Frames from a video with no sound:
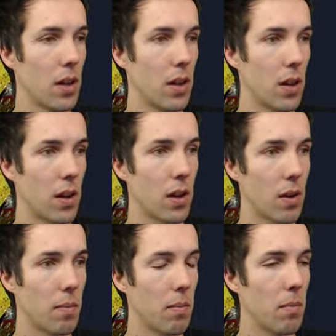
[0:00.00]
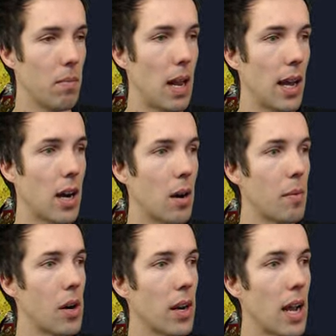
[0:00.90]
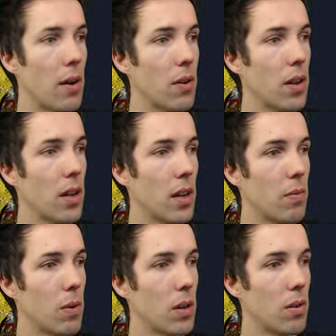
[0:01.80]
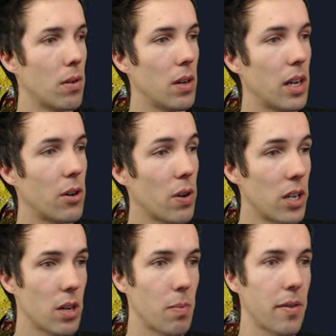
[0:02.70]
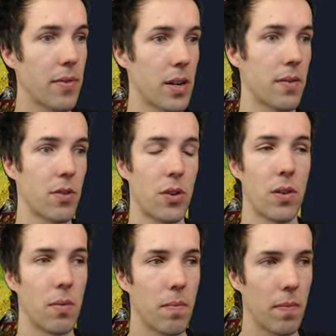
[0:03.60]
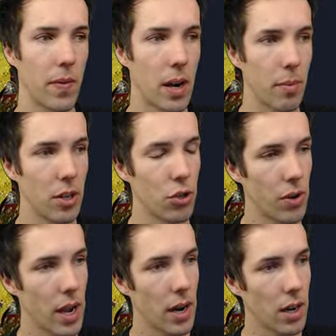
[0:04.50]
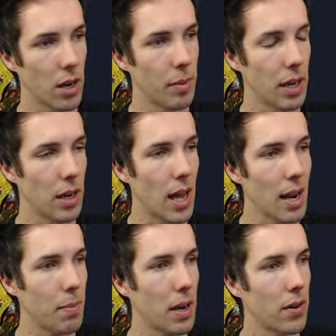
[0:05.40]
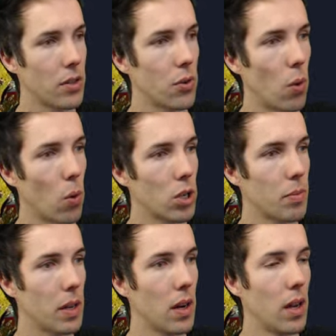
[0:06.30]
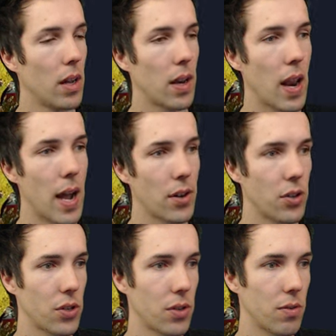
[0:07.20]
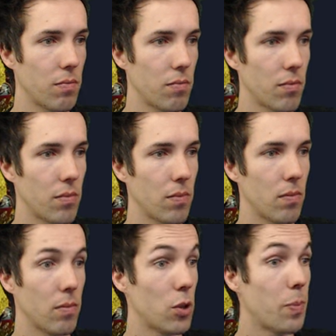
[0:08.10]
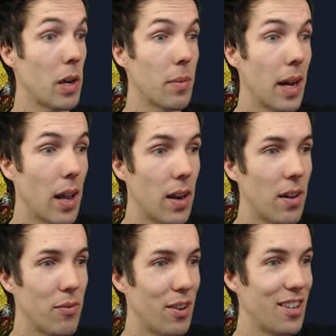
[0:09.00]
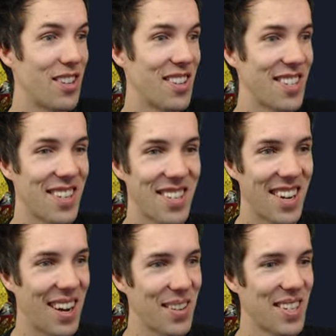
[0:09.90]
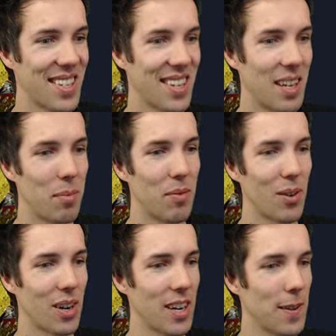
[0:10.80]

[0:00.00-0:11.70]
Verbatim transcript: uh, melee armor. Now it, it will increase it by five. So Arbaleturier are going to be a lot better into horsemen, knights, spearmen, villagers, scouts than before.